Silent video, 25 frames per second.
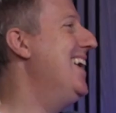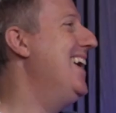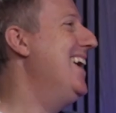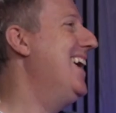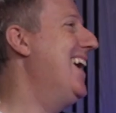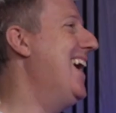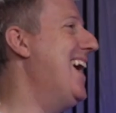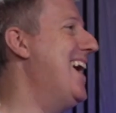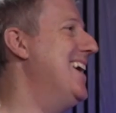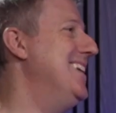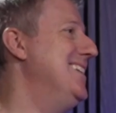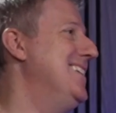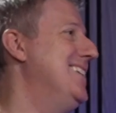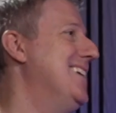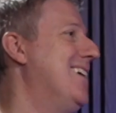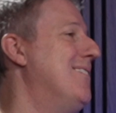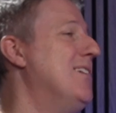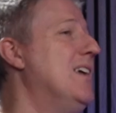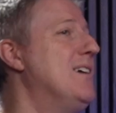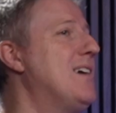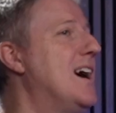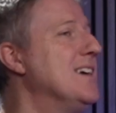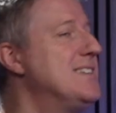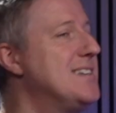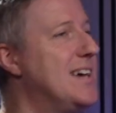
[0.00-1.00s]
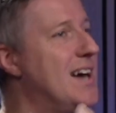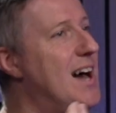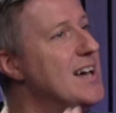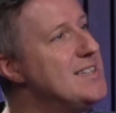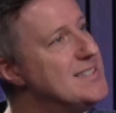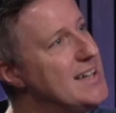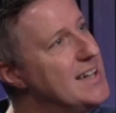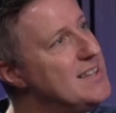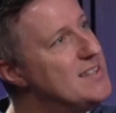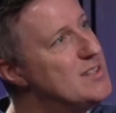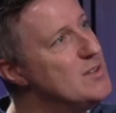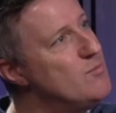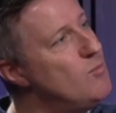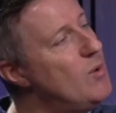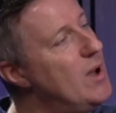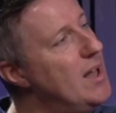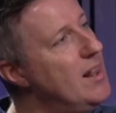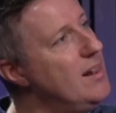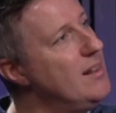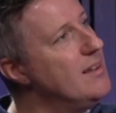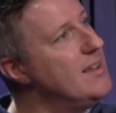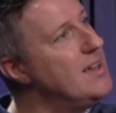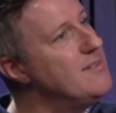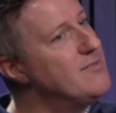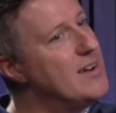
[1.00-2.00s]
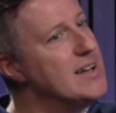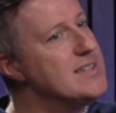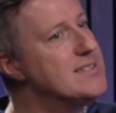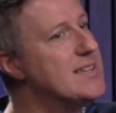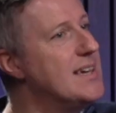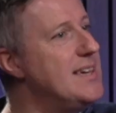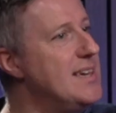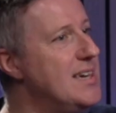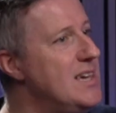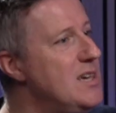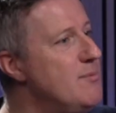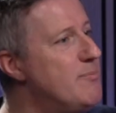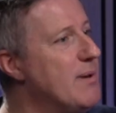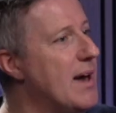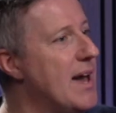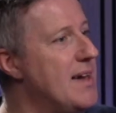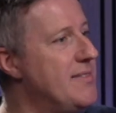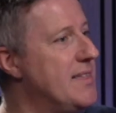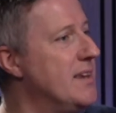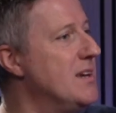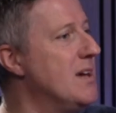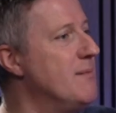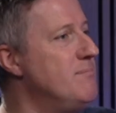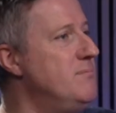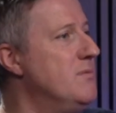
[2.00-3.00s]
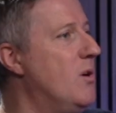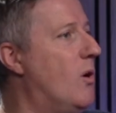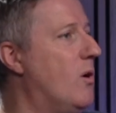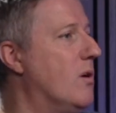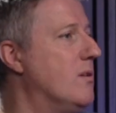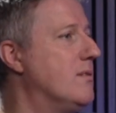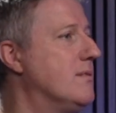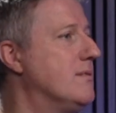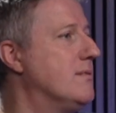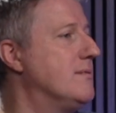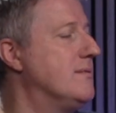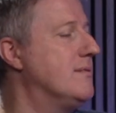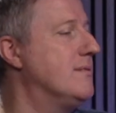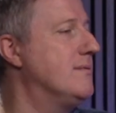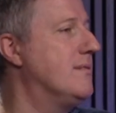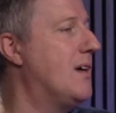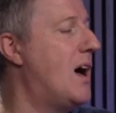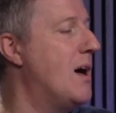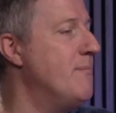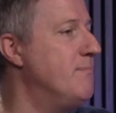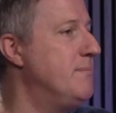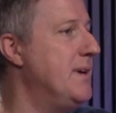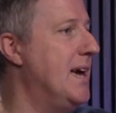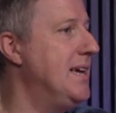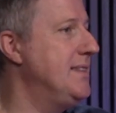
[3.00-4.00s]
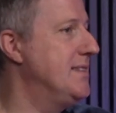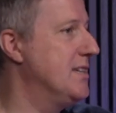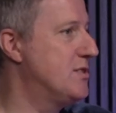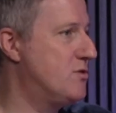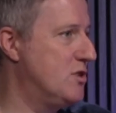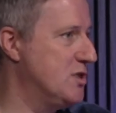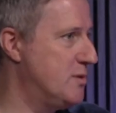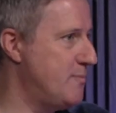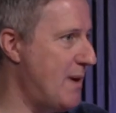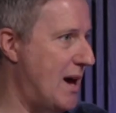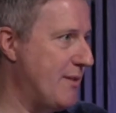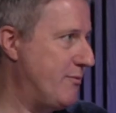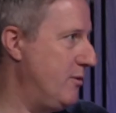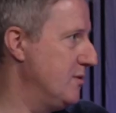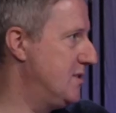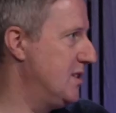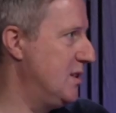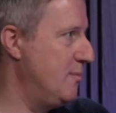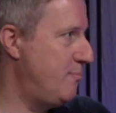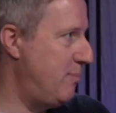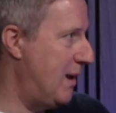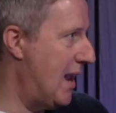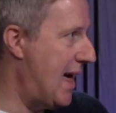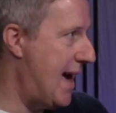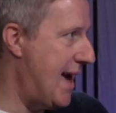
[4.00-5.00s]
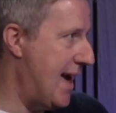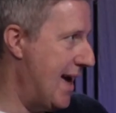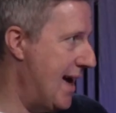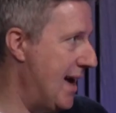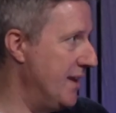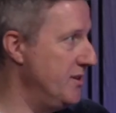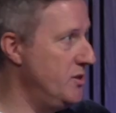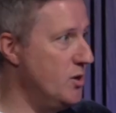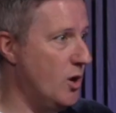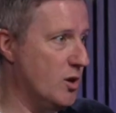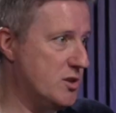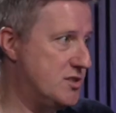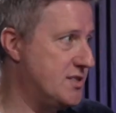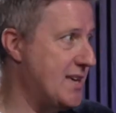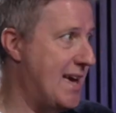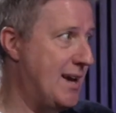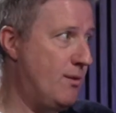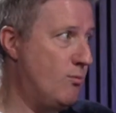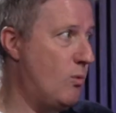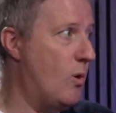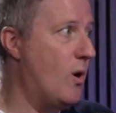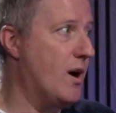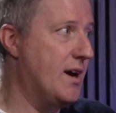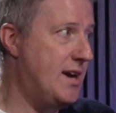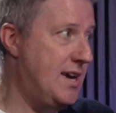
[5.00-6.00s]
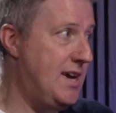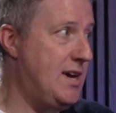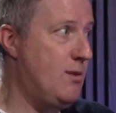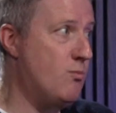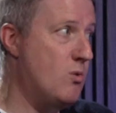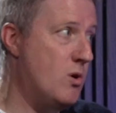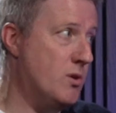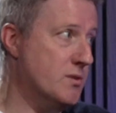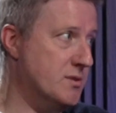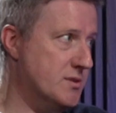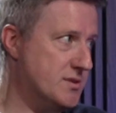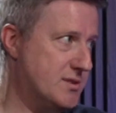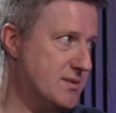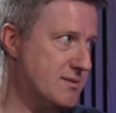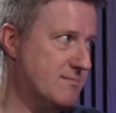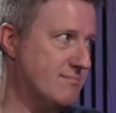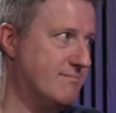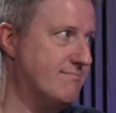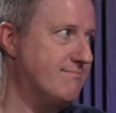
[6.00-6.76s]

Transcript: And I say to them, well, if I say eBay, then I'm being disrespectful to the player and not saying what he wants.